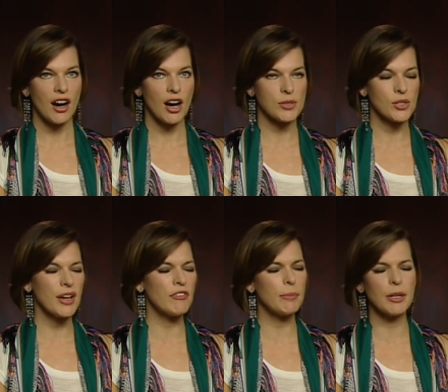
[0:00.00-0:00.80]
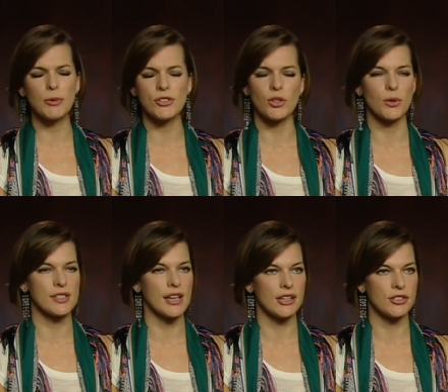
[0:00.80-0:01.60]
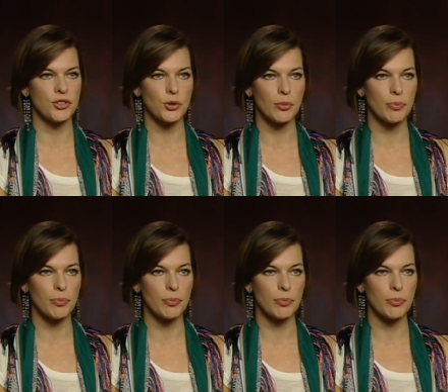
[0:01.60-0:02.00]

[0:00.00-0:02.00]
Um, so everybody was so excited to do it.